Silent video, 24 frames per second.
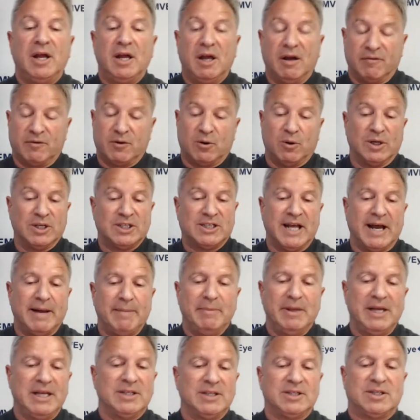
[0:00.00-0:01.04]
Of course, that
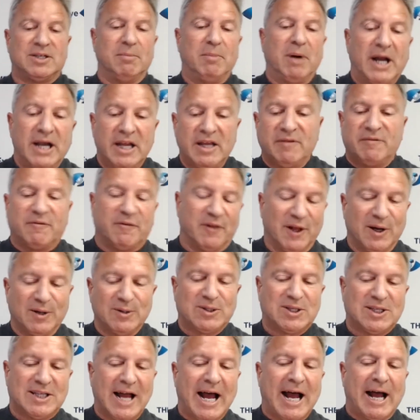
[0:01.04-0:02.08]
means the money flow
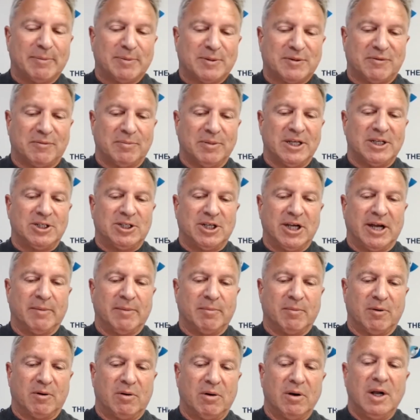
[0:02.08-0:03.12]
stops from the
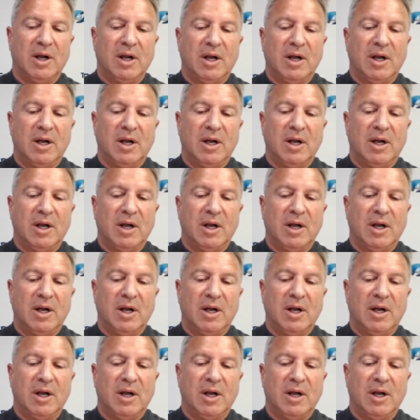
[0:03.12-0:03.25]
gem